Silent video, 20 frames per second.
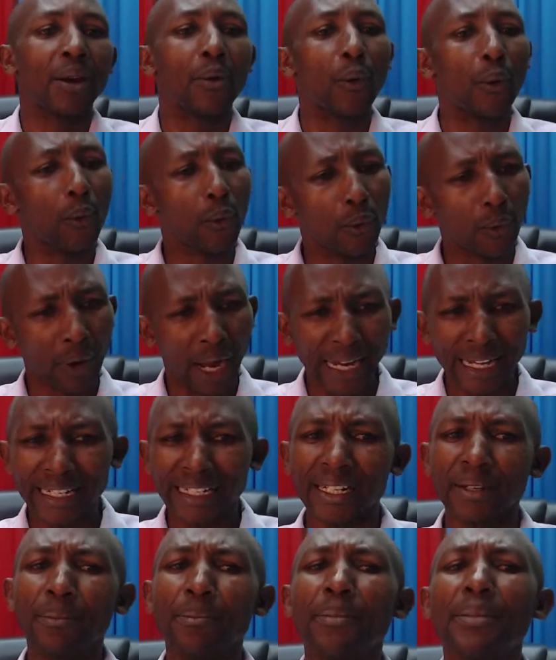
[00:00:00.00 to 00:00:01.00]

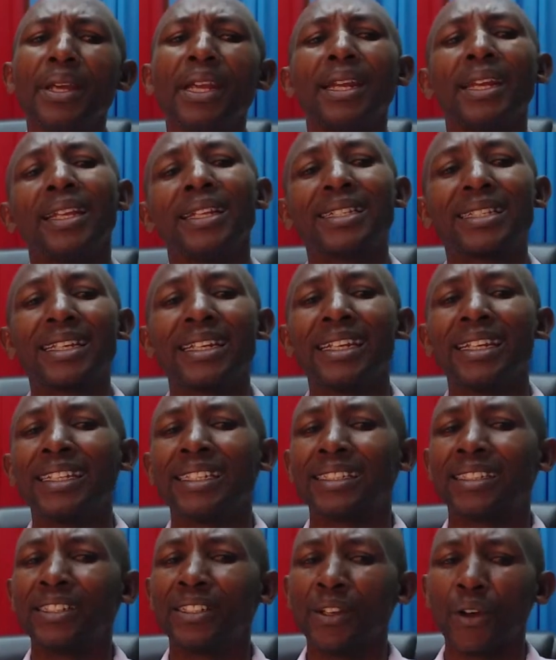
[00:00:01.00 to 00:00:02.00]
writing minutes
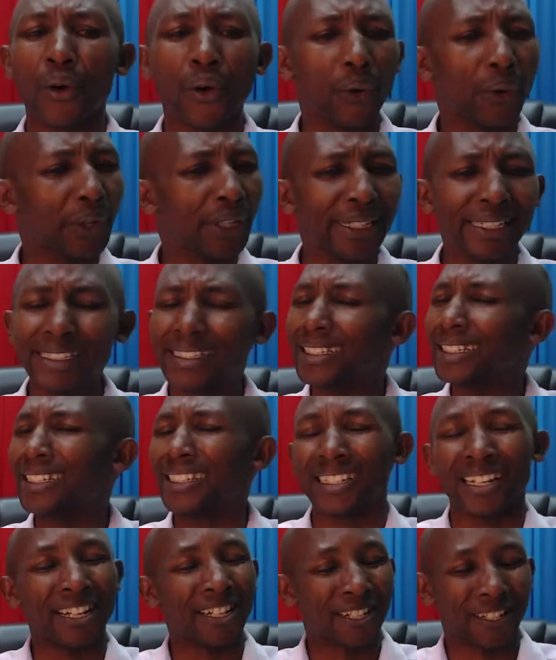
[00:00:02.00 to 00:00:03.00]
is no easy
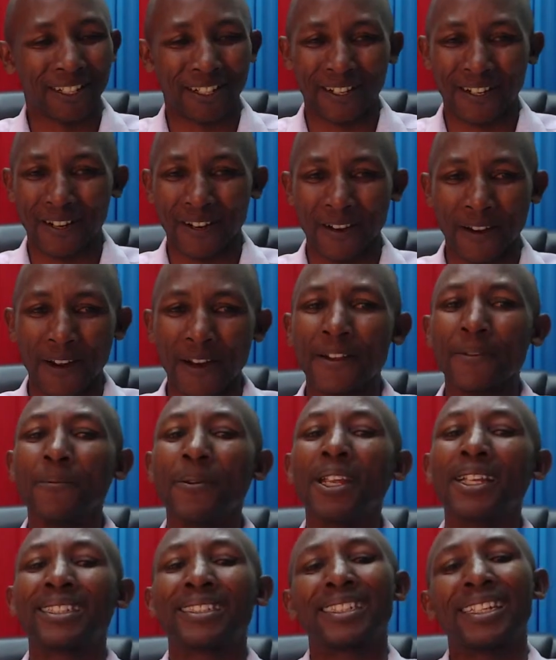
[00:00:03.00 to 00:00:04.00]
task, and
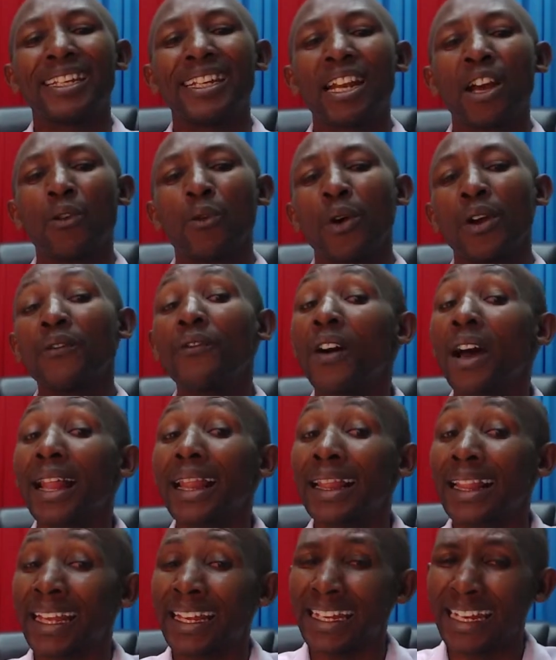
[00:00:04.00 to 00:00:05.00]
we are saying,
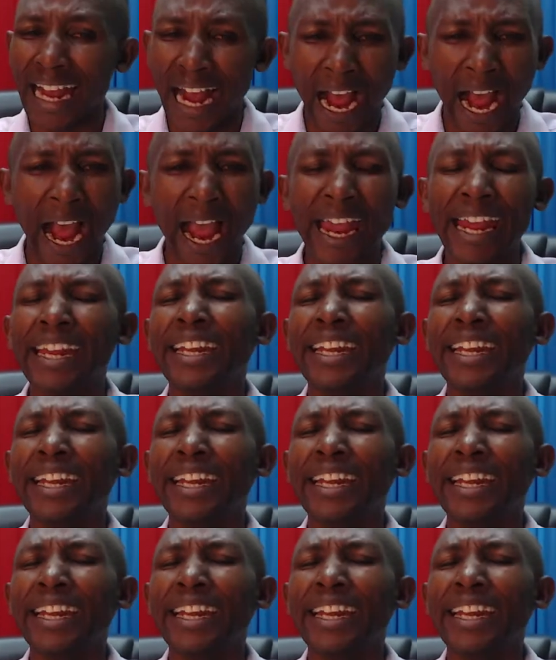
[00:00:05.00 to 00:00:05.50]
however, they are